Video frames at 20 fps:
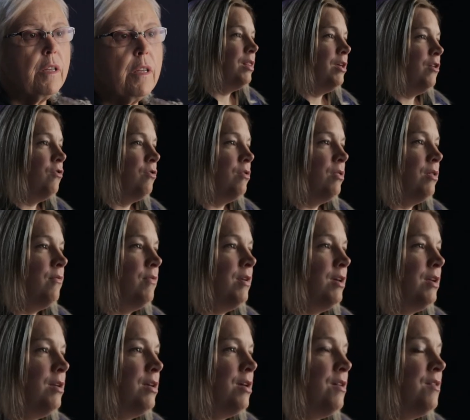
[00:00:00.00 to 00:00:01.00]
Leisure
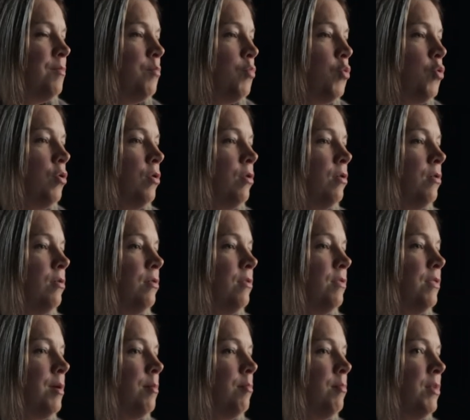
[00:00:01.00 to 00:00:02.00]
Living does more
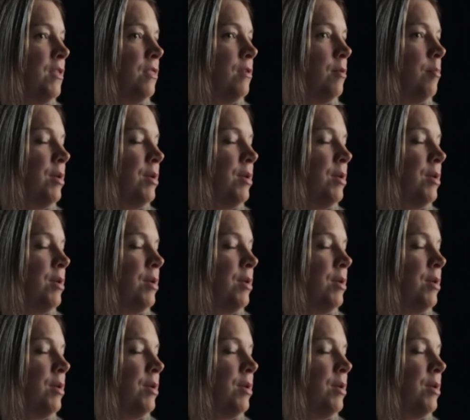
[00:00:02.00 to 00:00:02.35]
than meet their